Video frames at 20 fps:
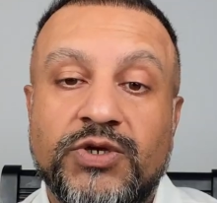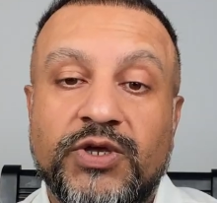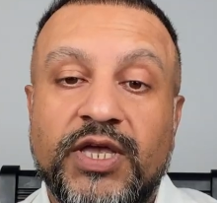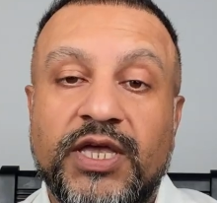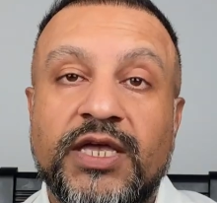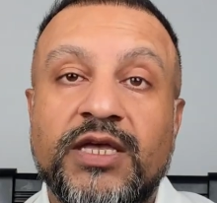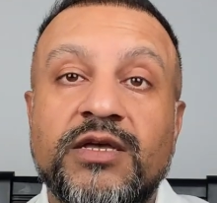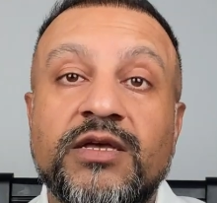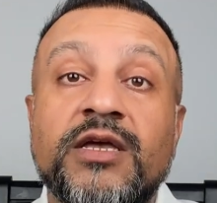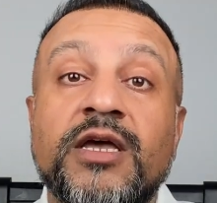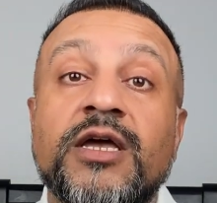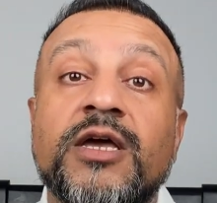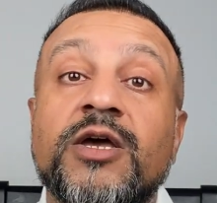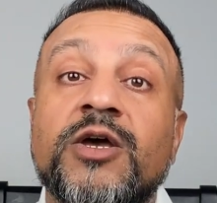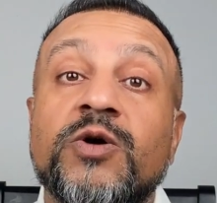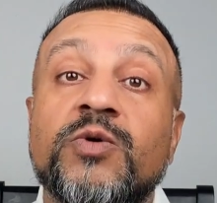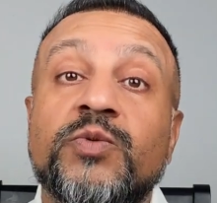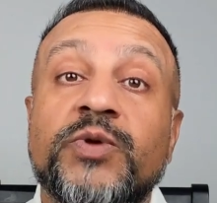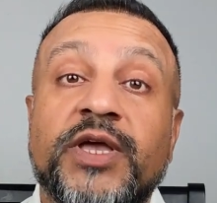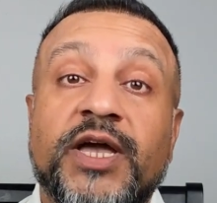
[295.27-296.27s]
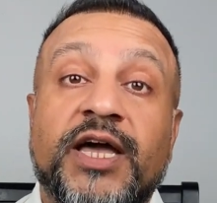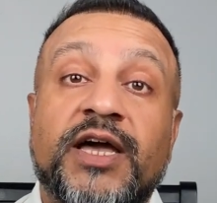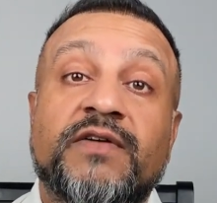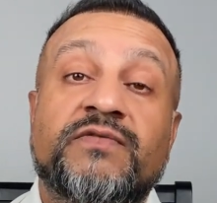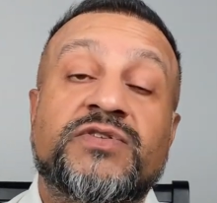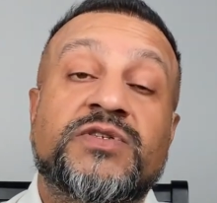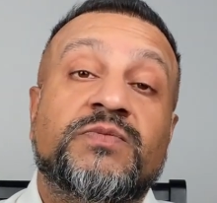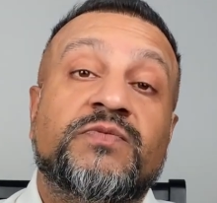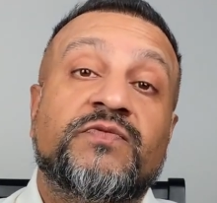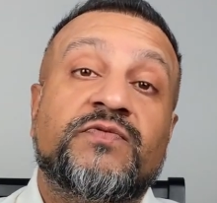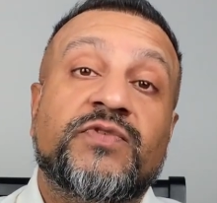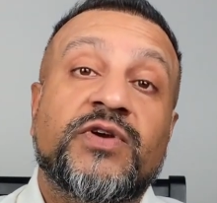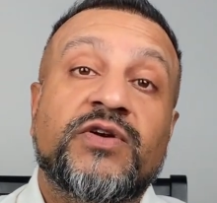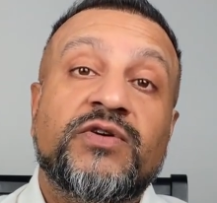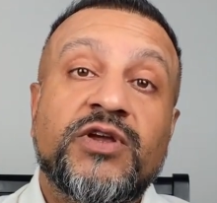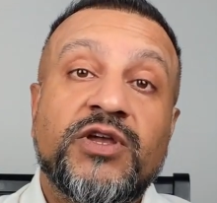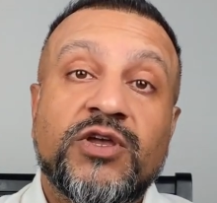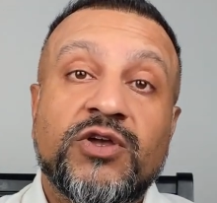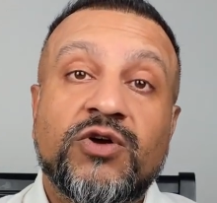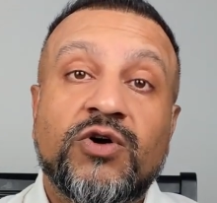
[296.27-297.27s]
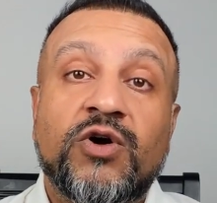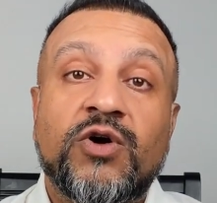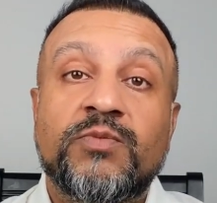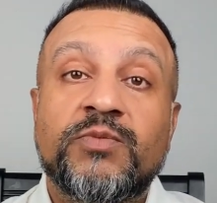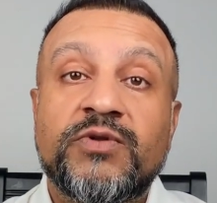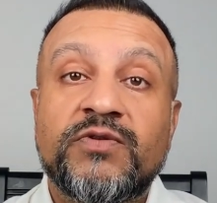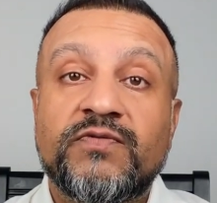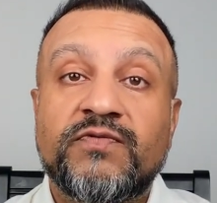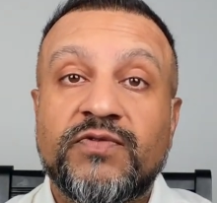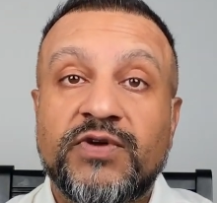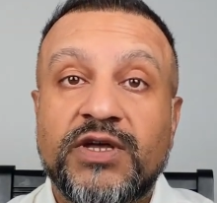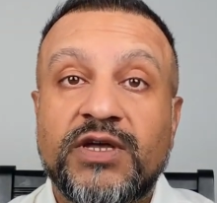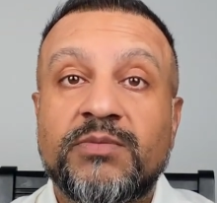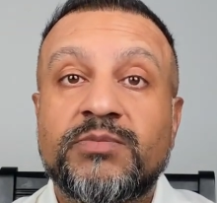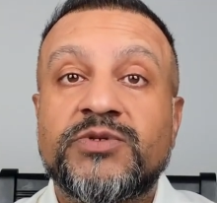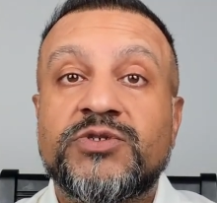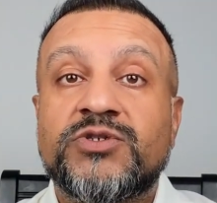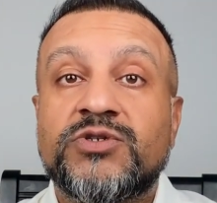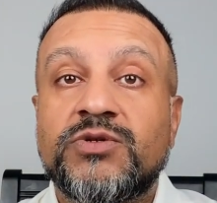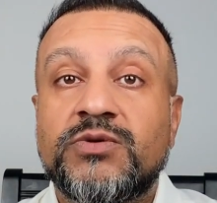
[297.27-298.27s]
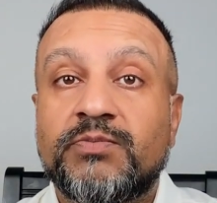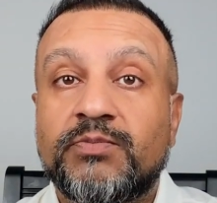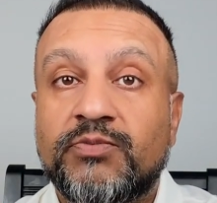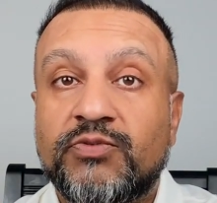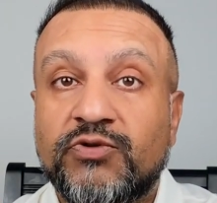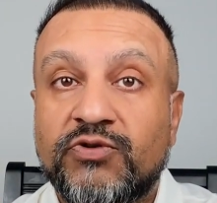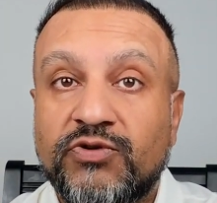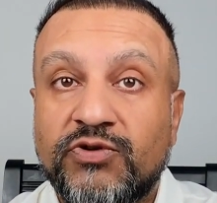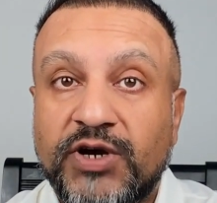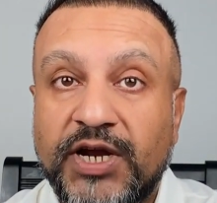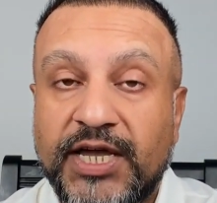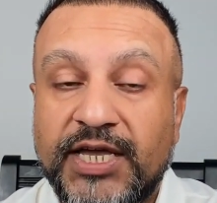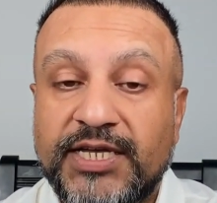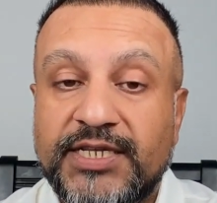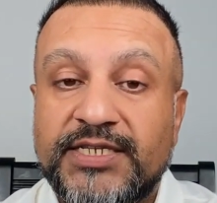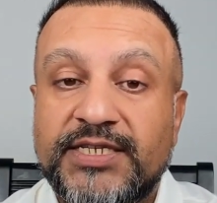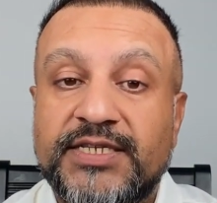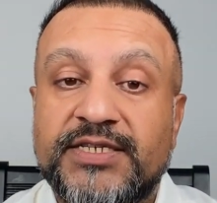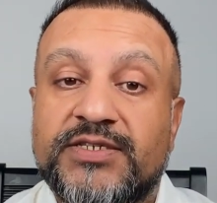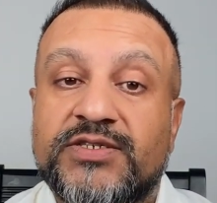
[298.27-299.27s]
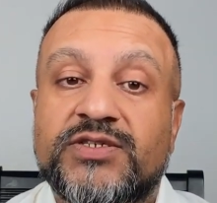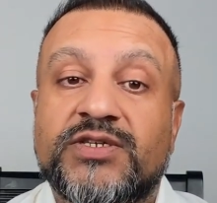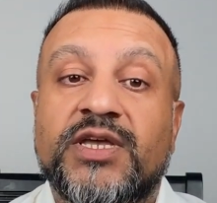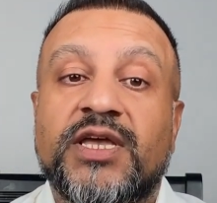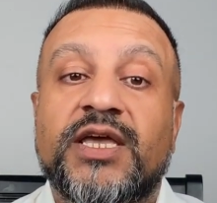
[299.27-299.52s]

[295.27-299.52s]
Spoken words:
here we have some very common verbs to practice.